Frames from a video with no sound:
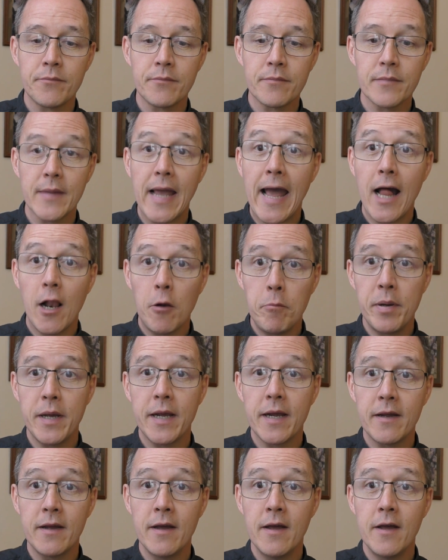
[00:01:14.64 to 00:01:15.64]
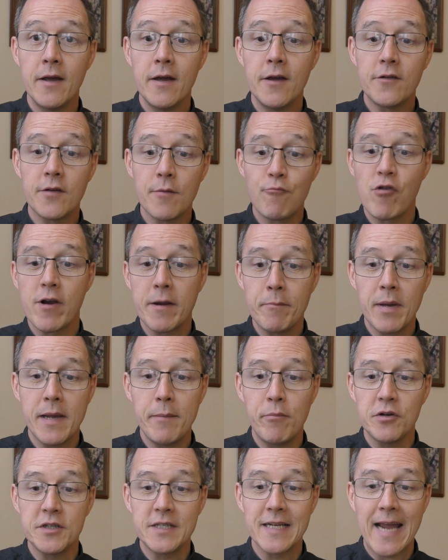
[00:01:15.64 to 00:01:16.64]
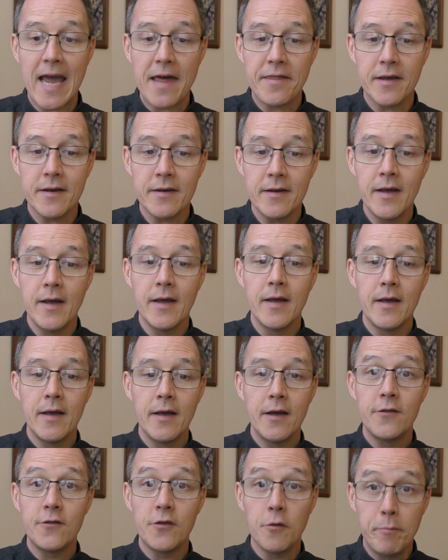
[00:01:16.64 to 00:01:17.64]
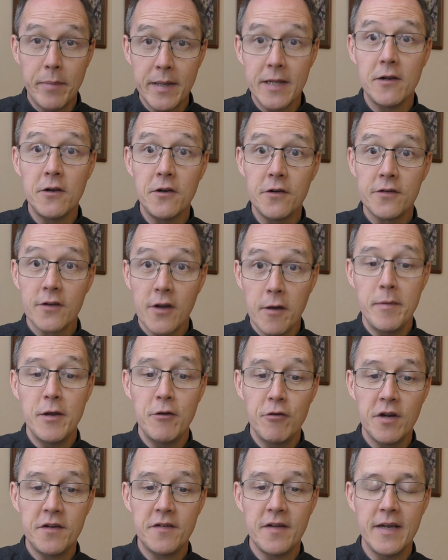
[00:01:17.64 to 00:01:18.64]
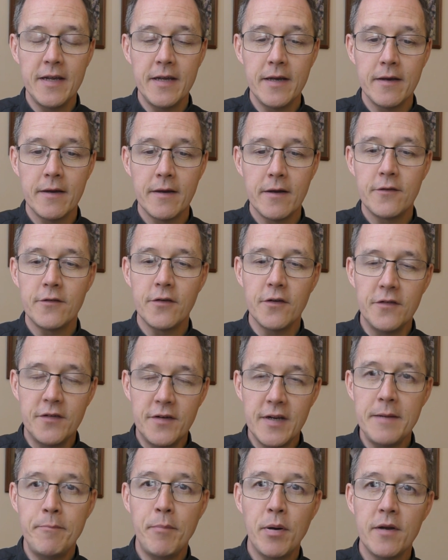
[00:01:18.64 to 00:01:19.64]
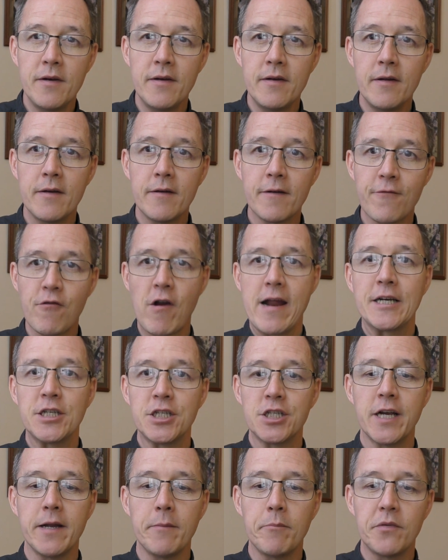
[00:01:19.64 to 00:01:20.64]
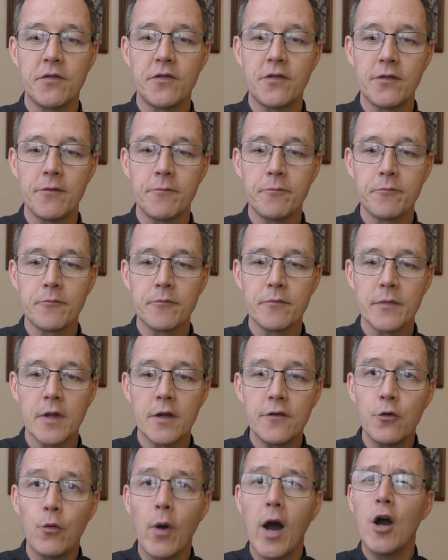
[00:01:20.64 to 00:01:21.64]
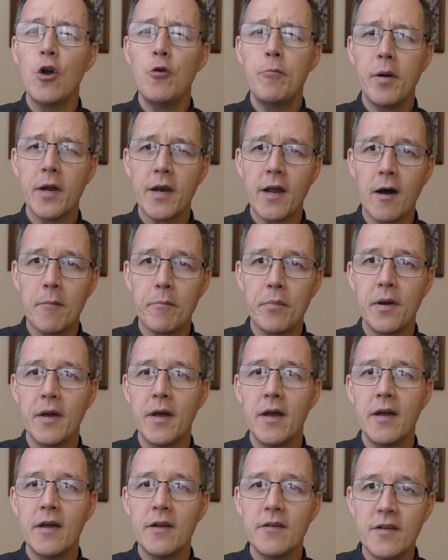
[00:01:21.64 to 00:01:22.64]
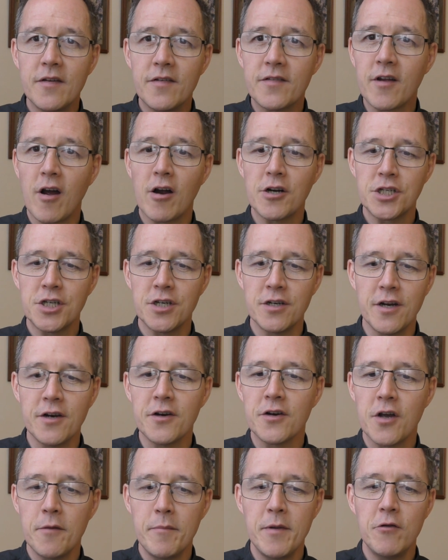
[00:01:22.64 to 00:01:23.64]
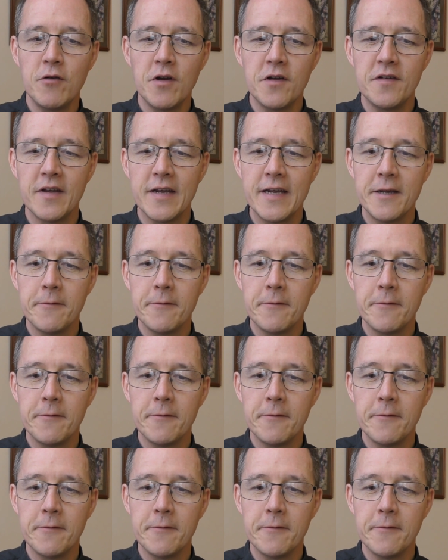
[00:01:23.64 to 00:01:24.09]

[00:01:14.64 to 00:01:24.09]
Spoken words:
helping to bring people together, to build community, to deepen friendships, to open up discussion and community,